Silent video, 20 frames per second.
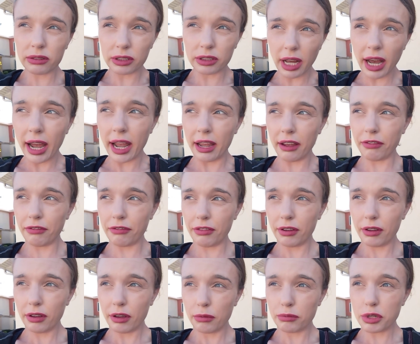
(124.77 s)
life,
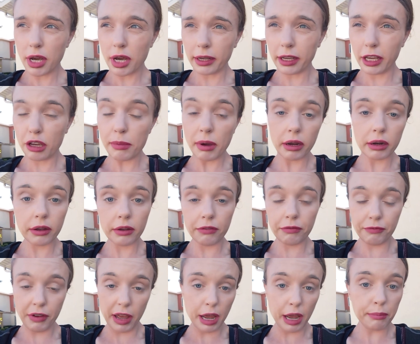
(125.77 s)
talking about a
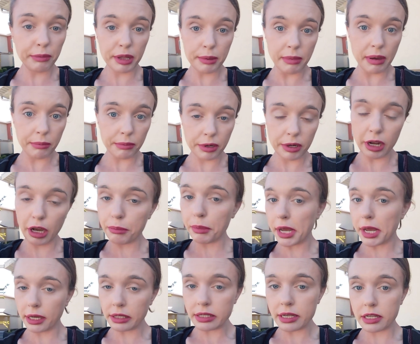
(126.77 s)
family member, not my
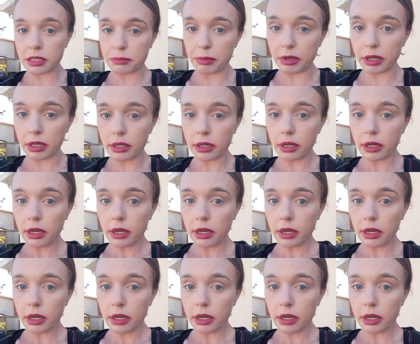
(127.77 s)
ex-husband,